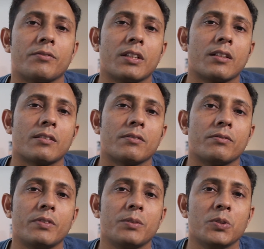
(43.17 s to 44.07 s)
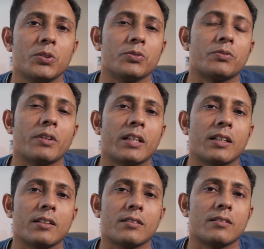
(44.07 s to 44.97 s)
we move
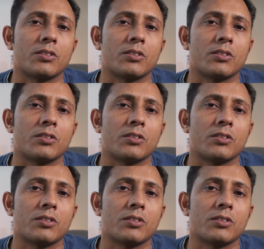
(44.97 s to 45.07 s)
very